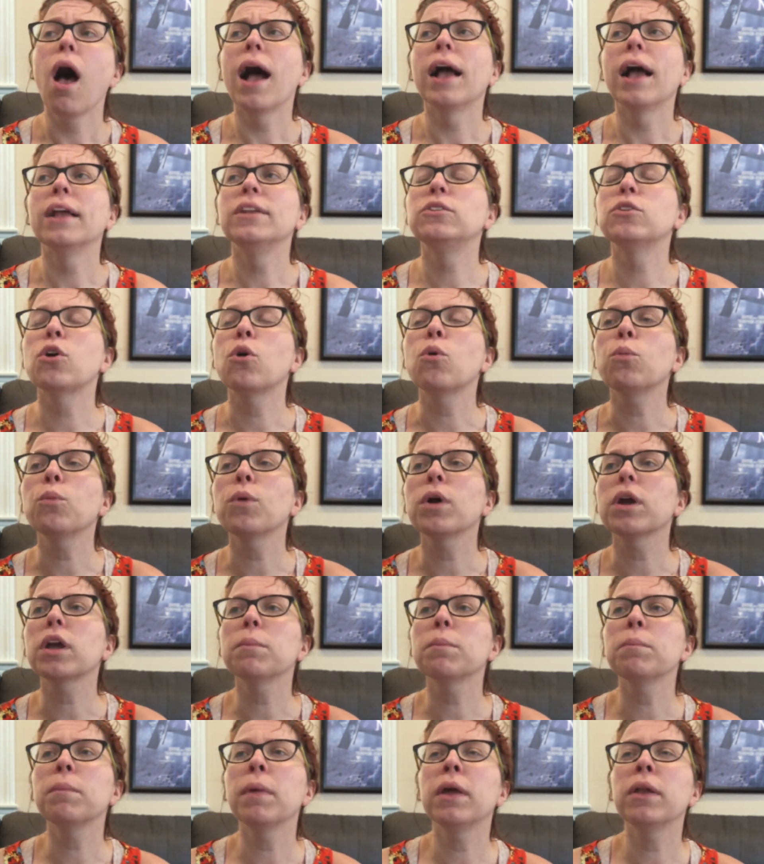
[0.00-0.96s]
I don't
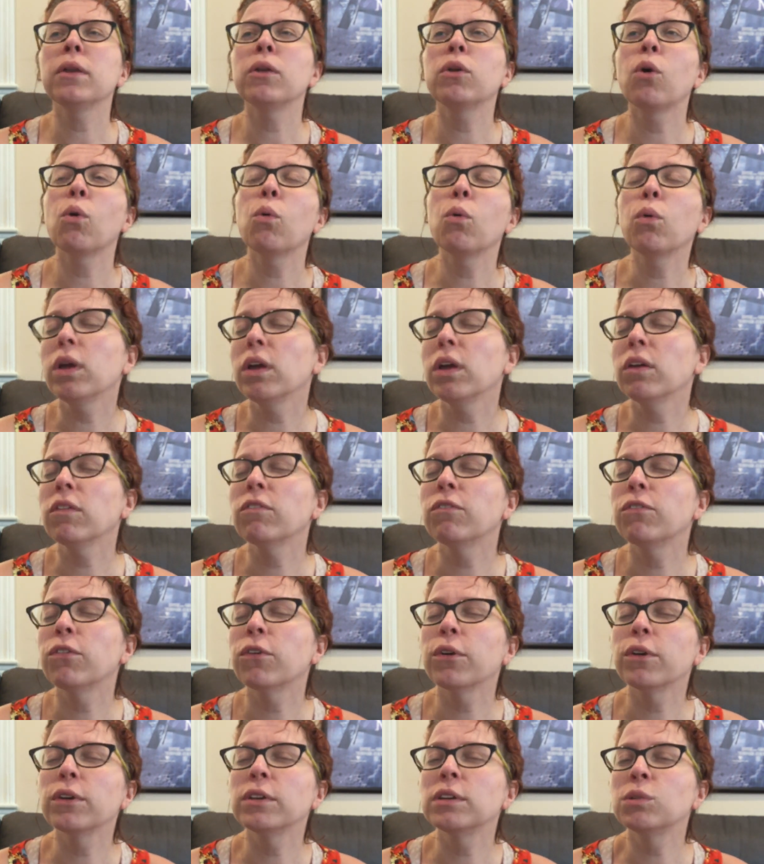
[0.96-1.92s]
recommend going
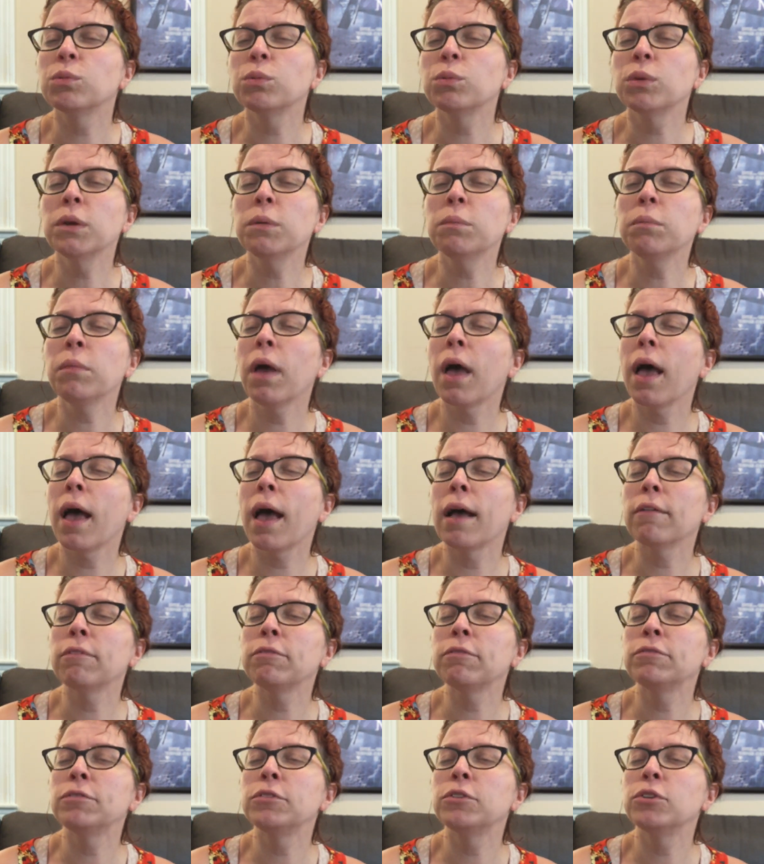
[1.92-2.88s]
for a swim
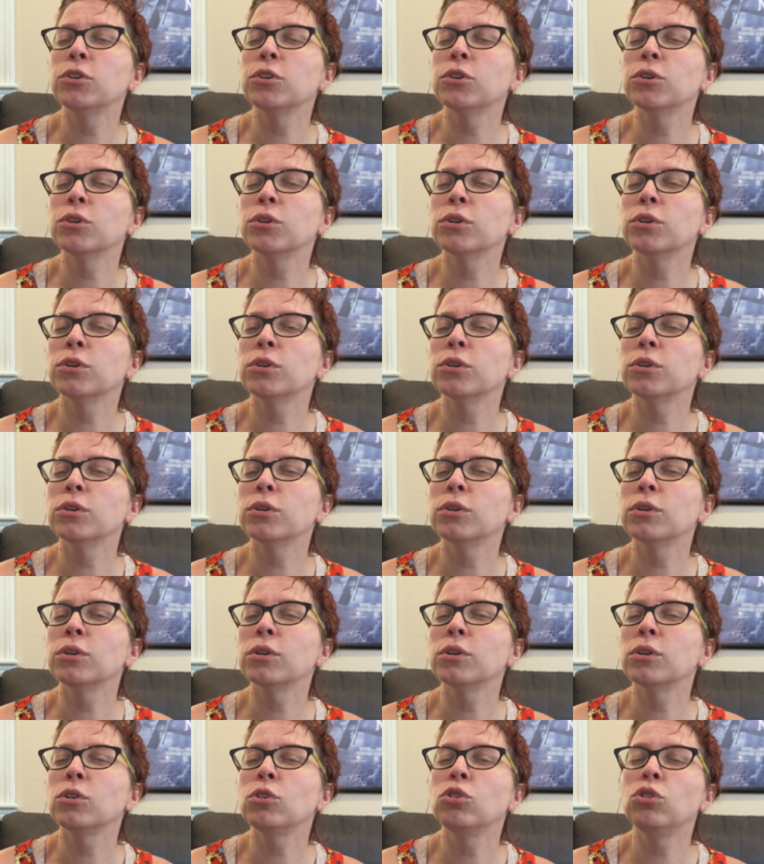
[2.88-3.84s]

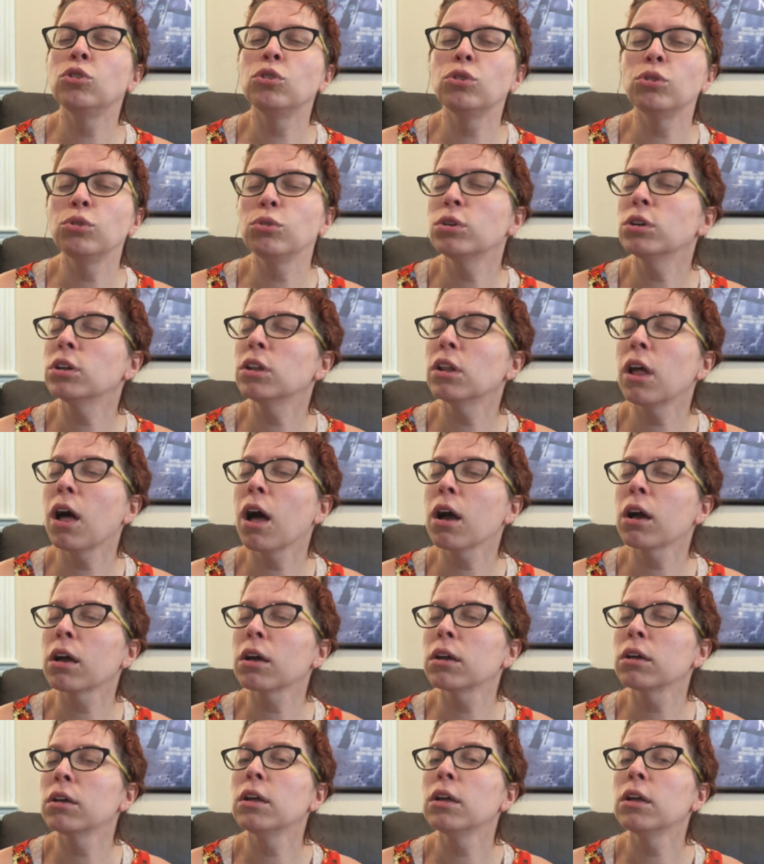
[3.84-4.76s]
after 2 o'clock